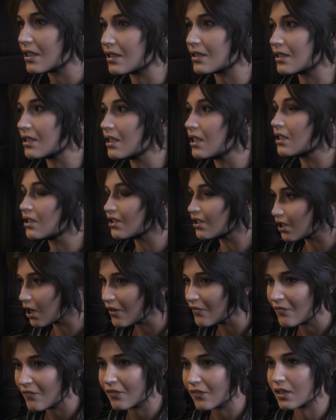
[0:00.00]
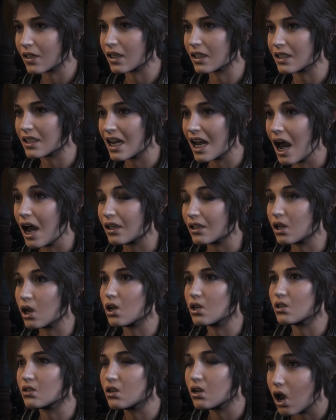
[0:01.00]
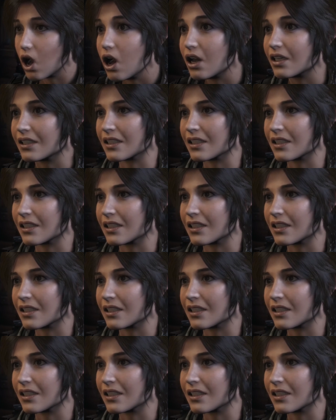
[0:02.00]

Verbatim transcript: Sickness, suffering, like my death, virginity.